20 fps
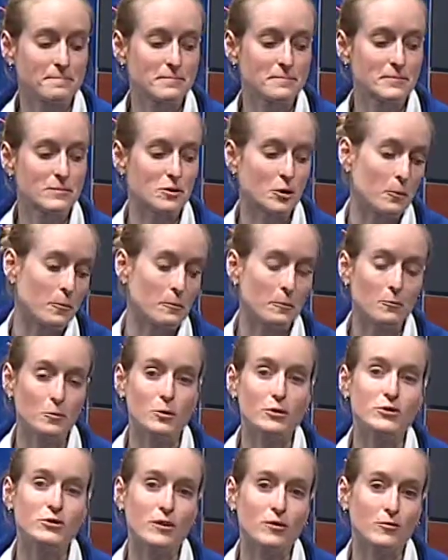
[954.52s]
So we'll
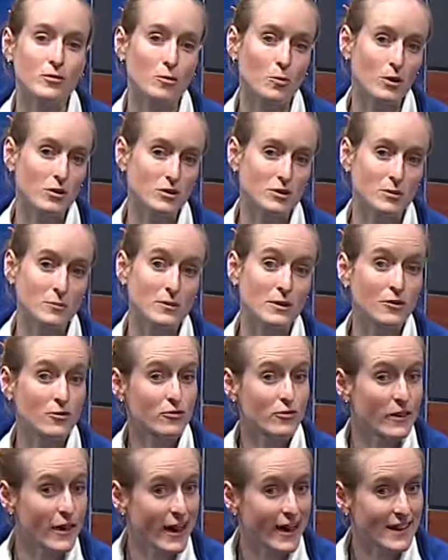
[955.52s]
just have to watch them. They're
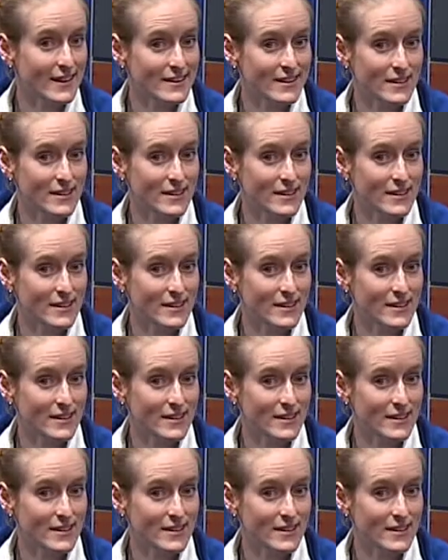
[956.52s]
flat.